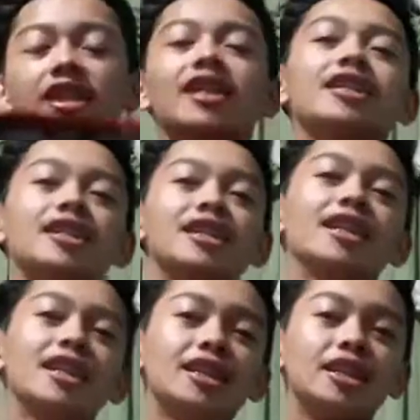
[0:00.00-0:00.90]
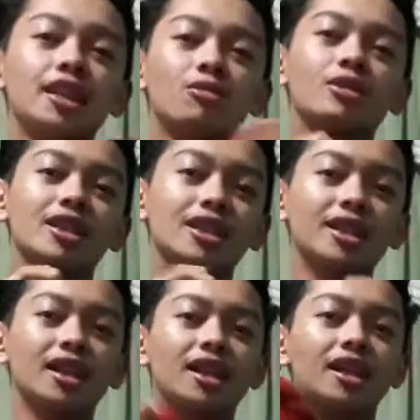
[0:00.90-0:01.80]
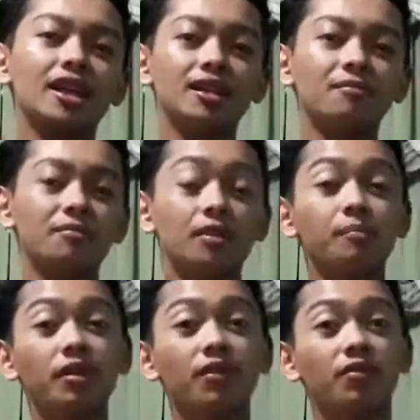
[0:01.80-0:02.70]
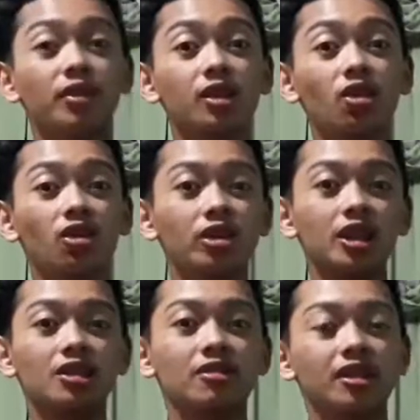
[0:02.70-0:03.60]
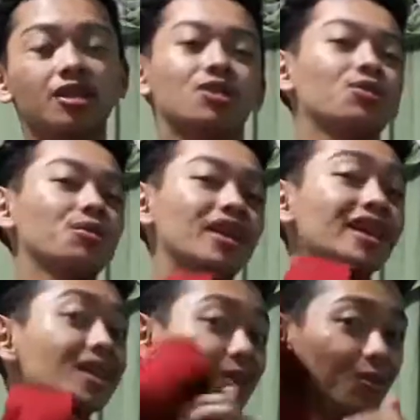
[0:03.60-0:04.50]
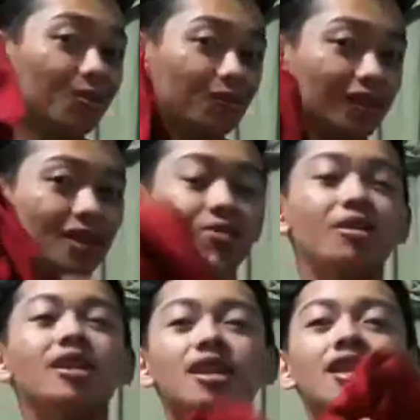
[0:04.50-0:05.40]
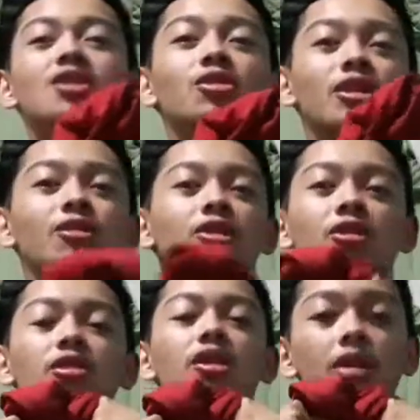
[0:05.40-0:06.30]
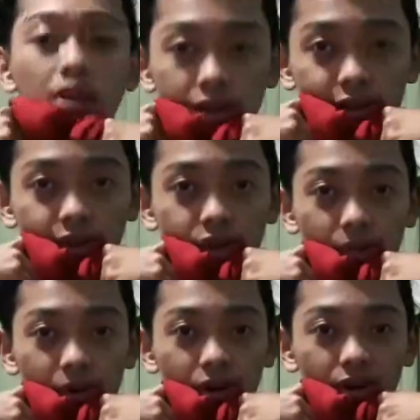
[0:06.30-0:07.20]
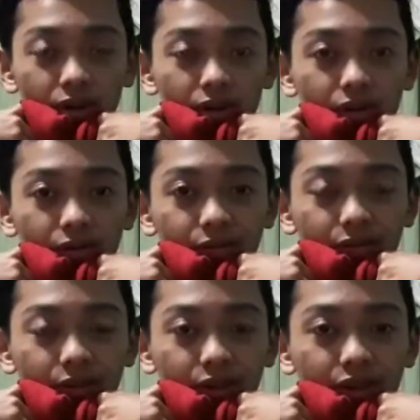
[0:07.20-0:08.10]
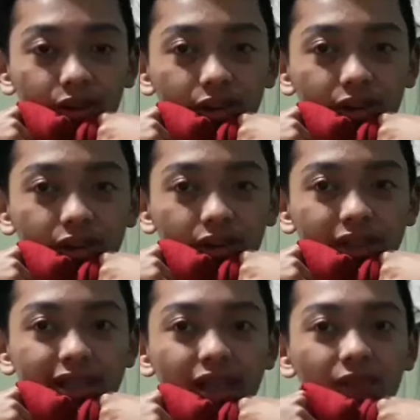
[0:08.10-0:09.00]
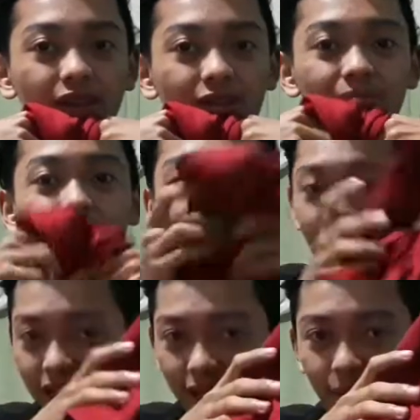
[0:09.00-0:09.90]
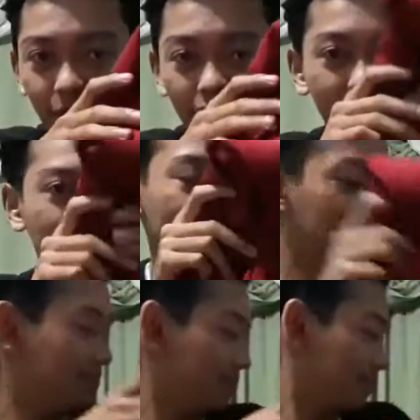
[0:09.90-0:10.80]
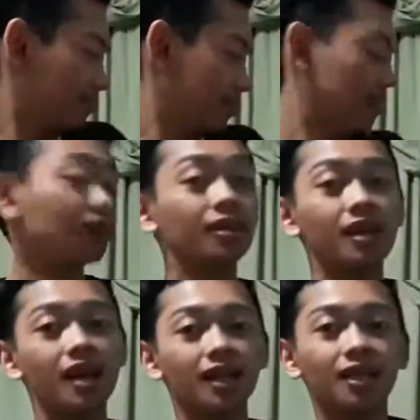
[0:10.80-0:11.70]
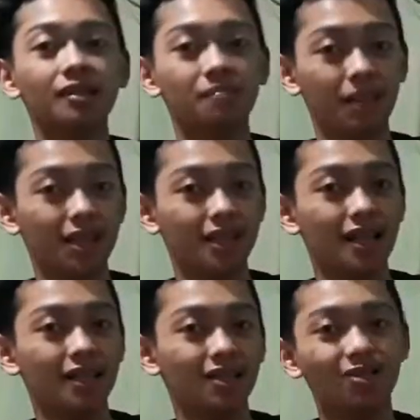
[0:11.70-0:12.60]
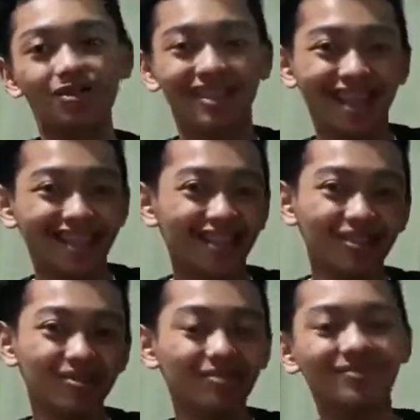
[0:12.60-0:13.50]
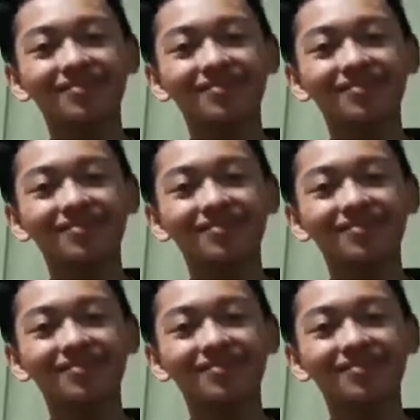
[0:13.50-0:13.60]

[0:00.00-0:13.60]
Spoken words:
And she knows kasi na that my favorite color is red. So thank you for this one. So I think ko to tomorrow for the 7th birthday party ng aking pinsan. So thank you.